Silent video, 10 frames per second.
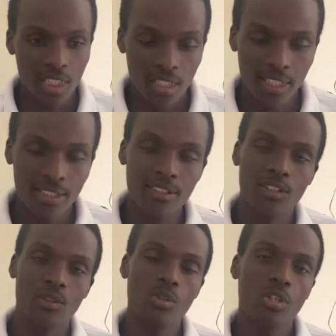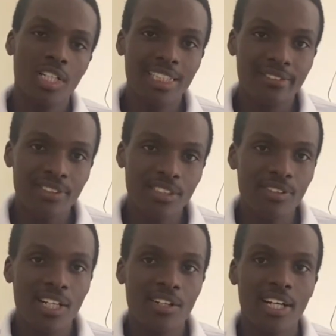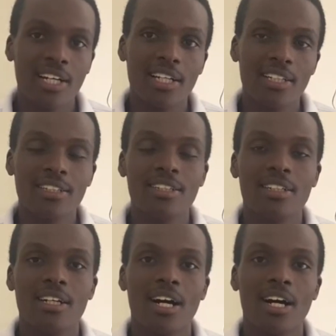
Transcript: Then good quality fish fingering again